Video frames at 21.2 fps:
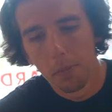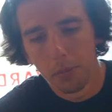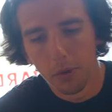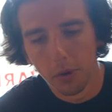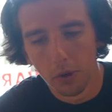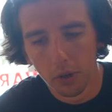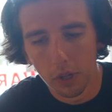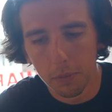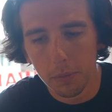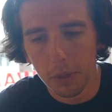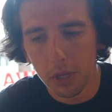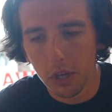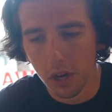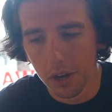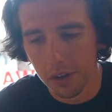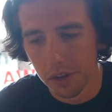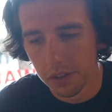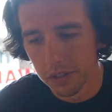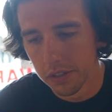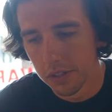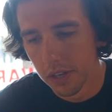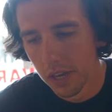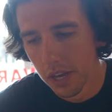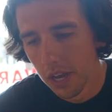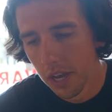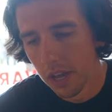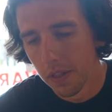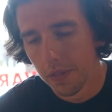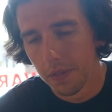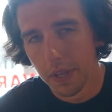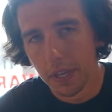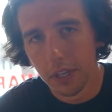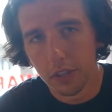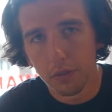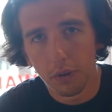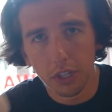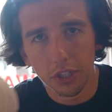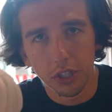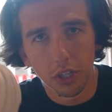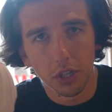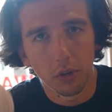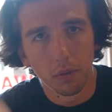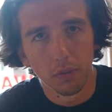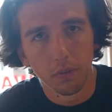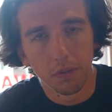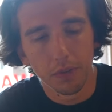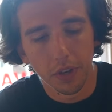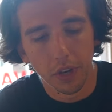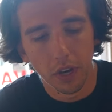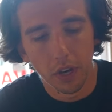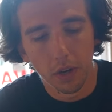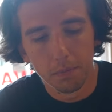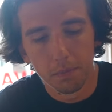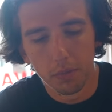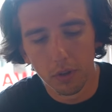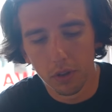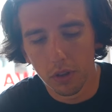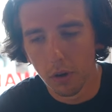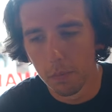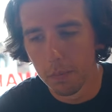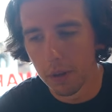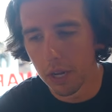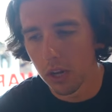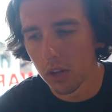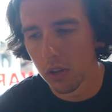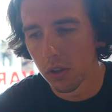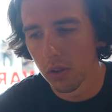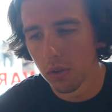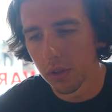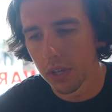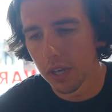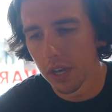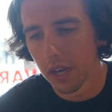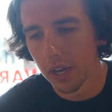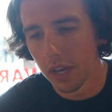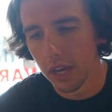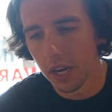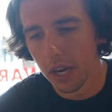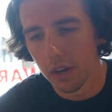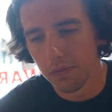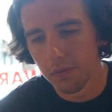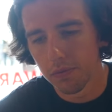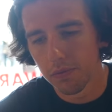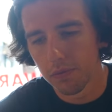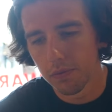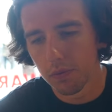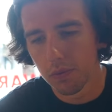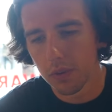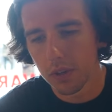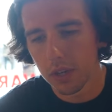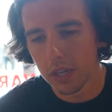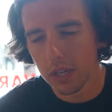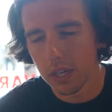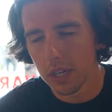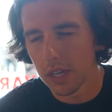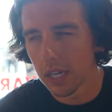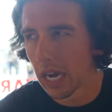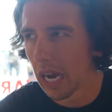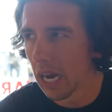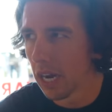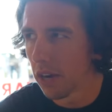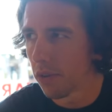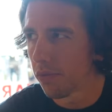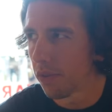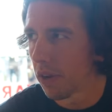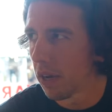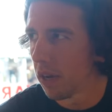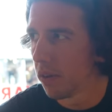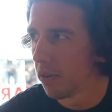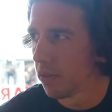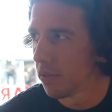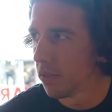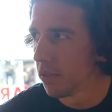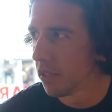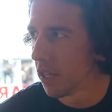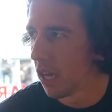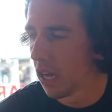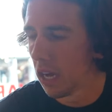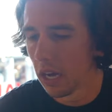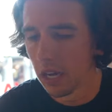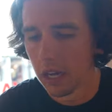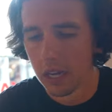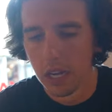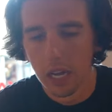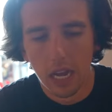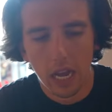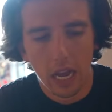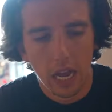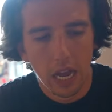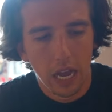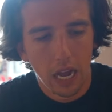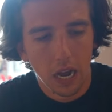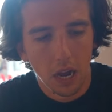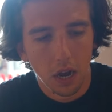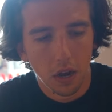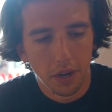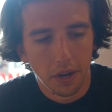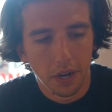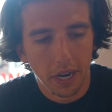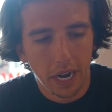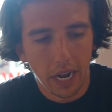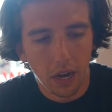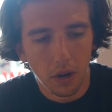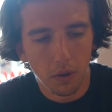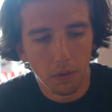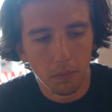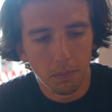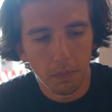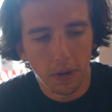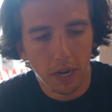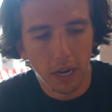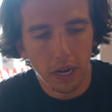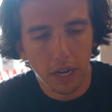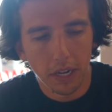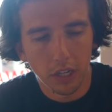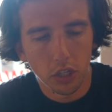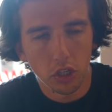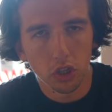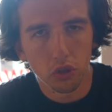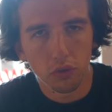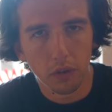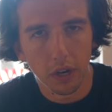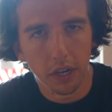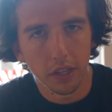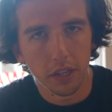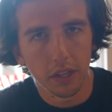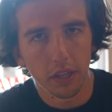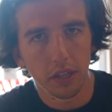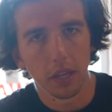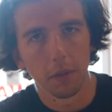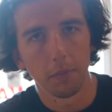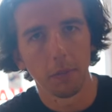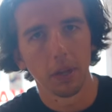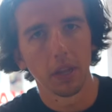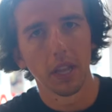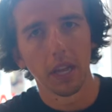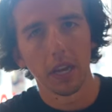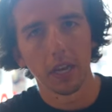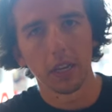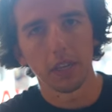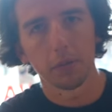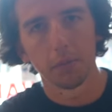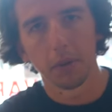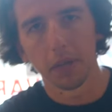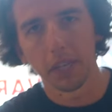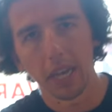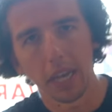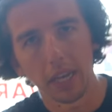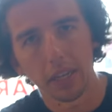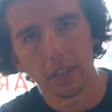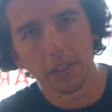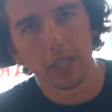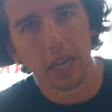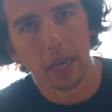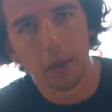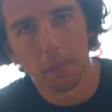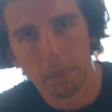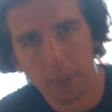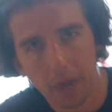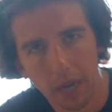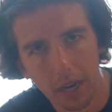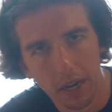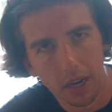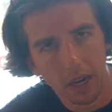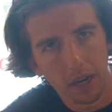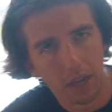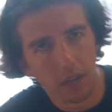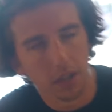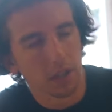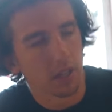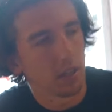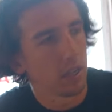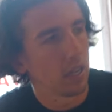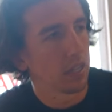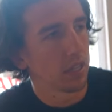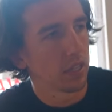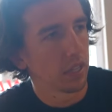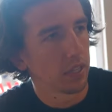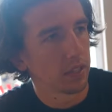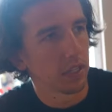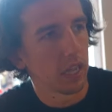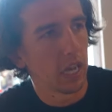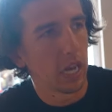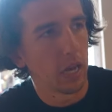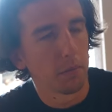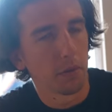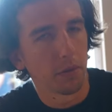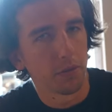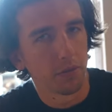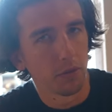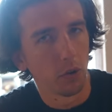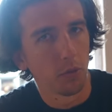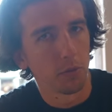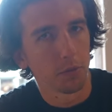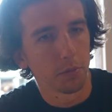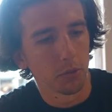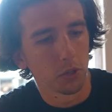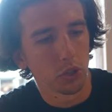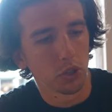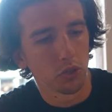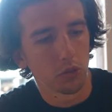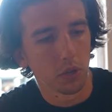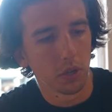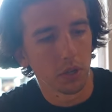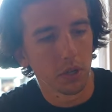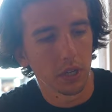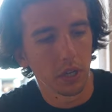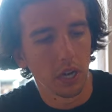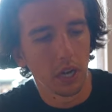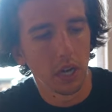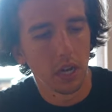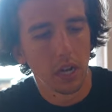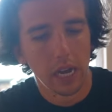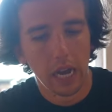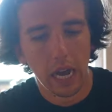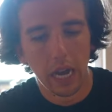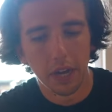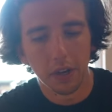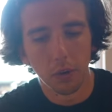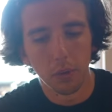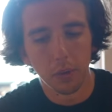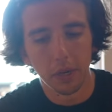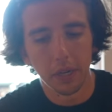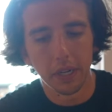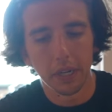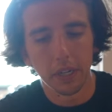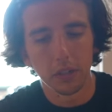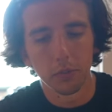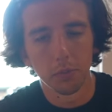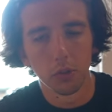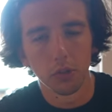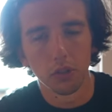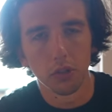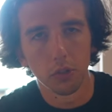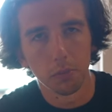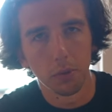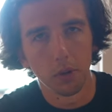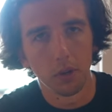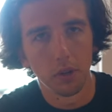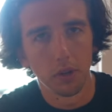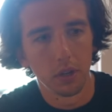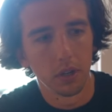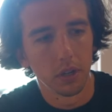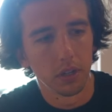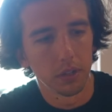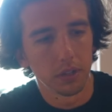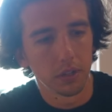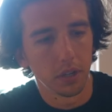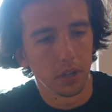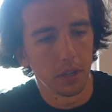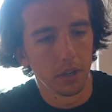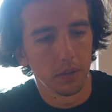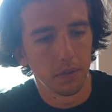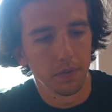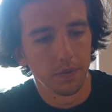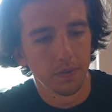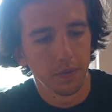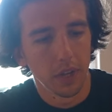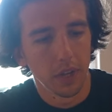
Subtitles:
purely because these are actually comfier, but they're a bit clunky, and I've kind of found that now my strength in my legs, my gait's getting better, things like that, my form's much stronger, I don't need as much support, so